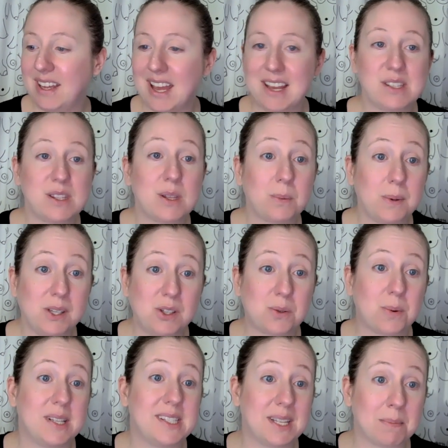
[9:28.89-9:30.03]
as the ridged
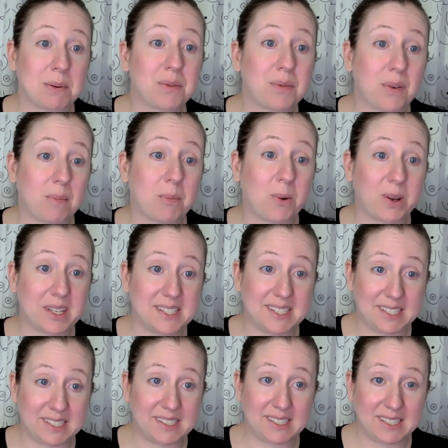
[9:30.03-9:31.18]
ones that perform more
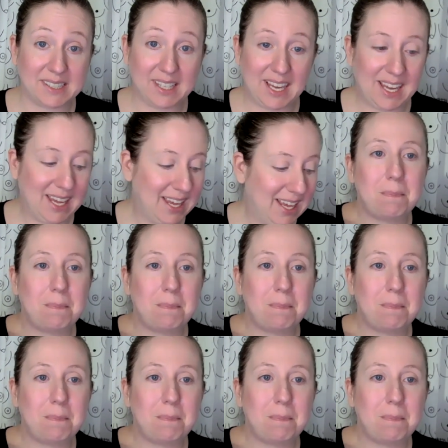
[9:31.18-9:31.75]
consistently.